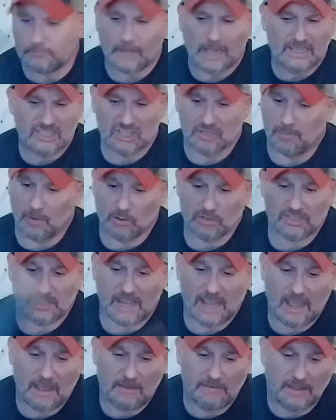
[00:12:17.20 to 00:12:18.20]
It's supposed
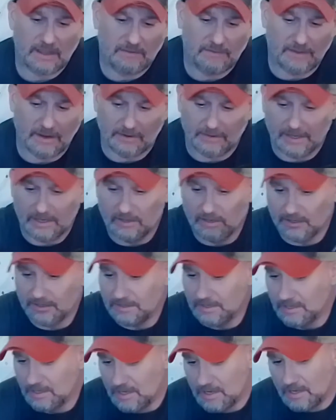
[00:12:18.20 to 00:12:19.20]
to have a very
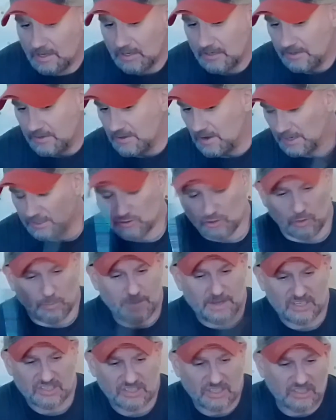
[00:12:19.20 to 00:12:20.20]
good Nitro
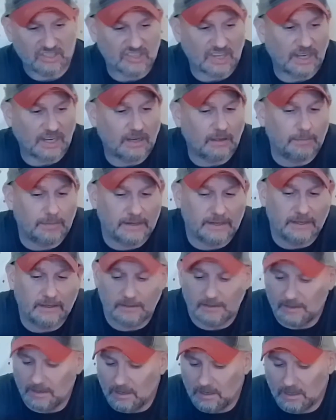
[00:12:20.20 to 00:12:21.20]
Piston setup in it.
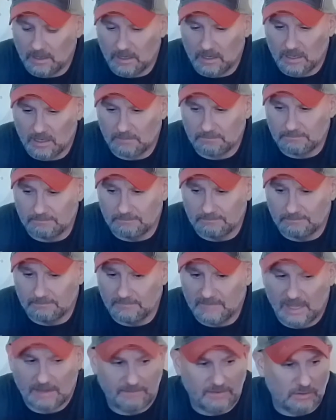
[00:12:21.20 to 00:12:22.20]

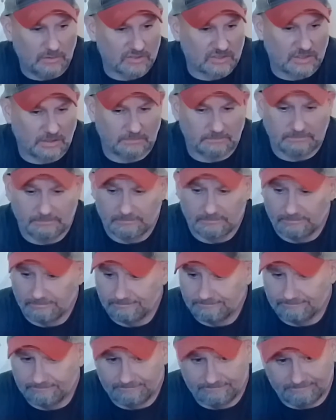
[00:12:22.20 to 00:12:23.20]
They've used them
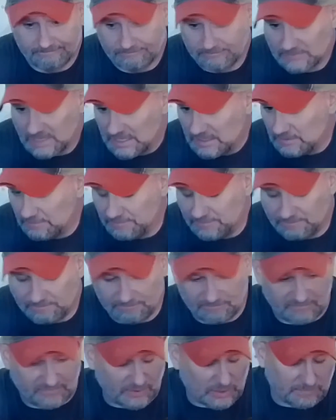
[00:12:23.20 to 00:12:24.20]

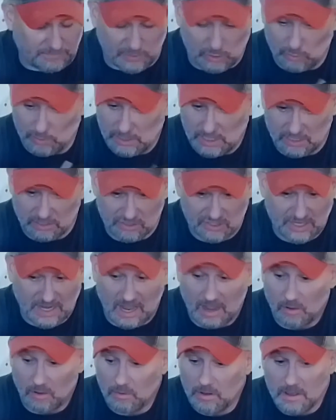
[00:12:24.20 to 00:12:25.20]
for a few years
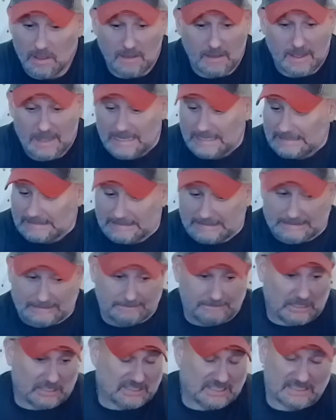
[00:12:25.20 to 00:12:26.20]
now.
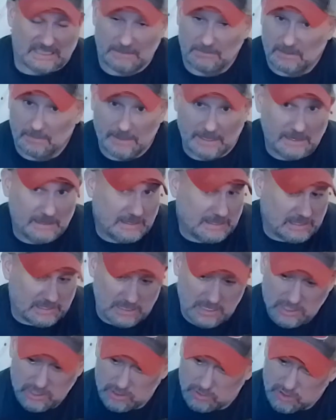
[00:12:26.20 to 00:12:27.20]
Doesn't seem to be any
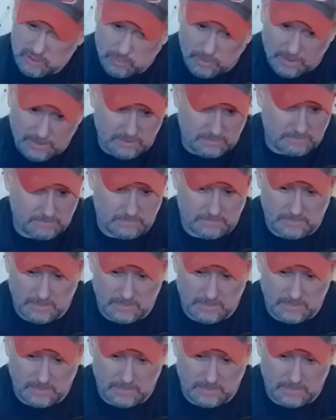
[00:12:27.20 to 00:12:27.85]
issues with them.